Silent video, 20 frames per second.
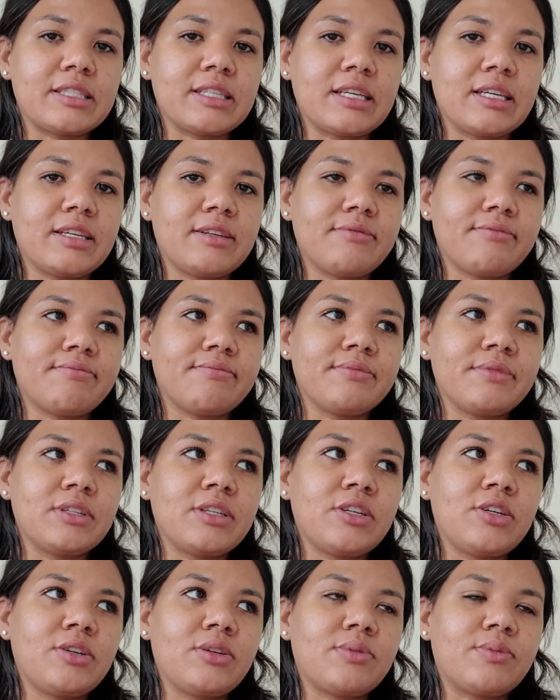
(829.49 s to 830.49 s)
And
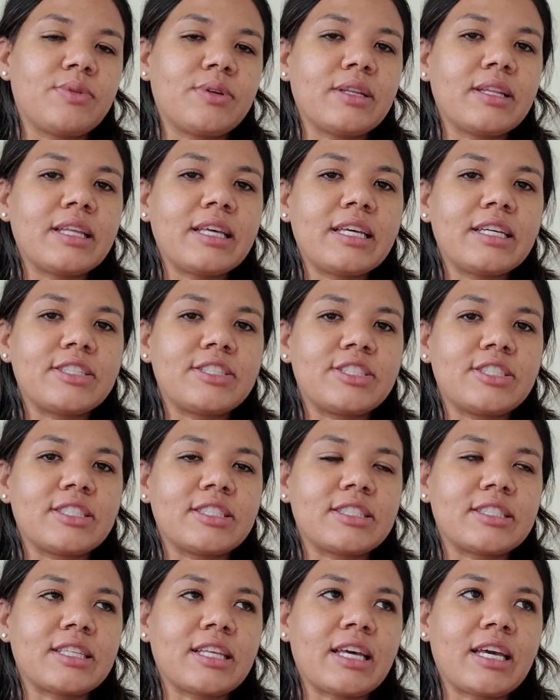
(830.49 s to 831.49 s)
really it's
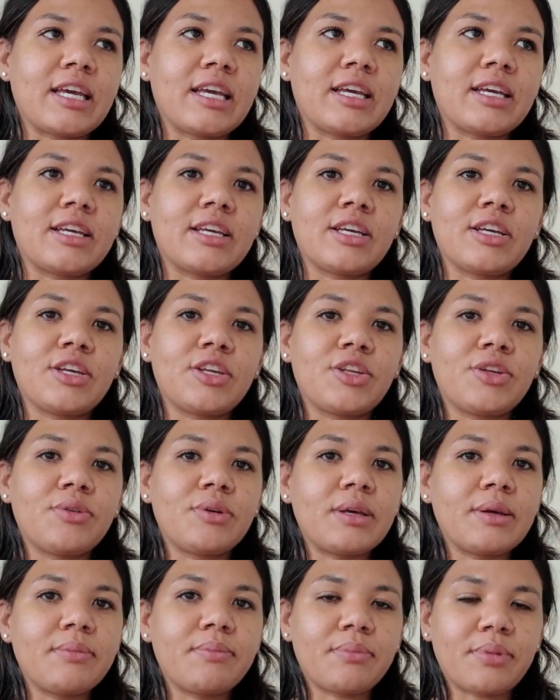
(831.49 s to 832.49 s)
just like, you
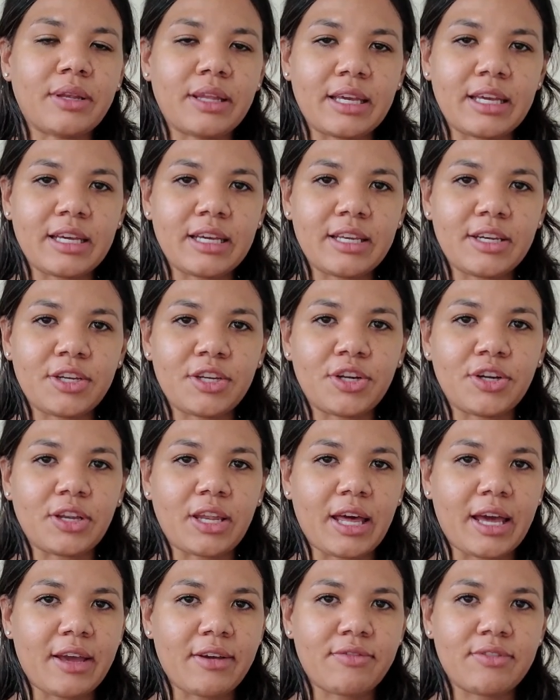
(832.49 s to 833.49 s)
can plan your
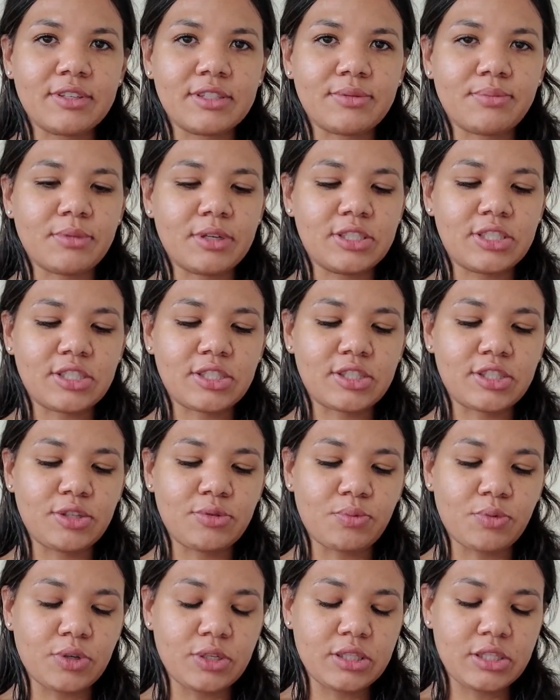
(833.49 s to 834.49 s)
life as much as you
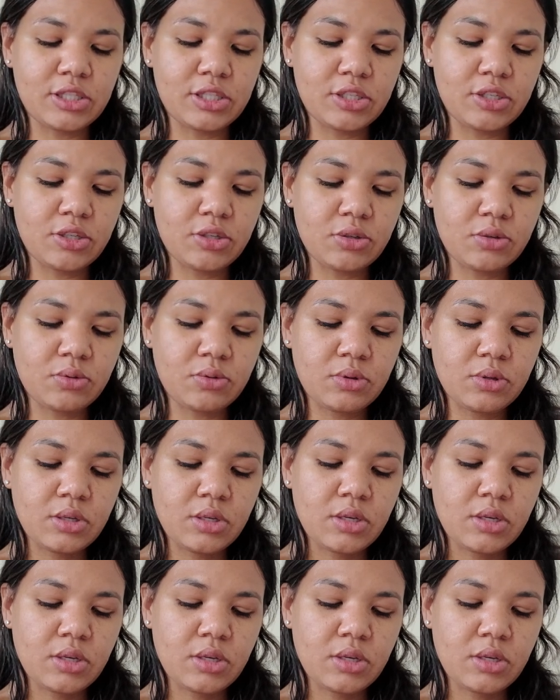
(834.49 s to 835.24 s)
want to,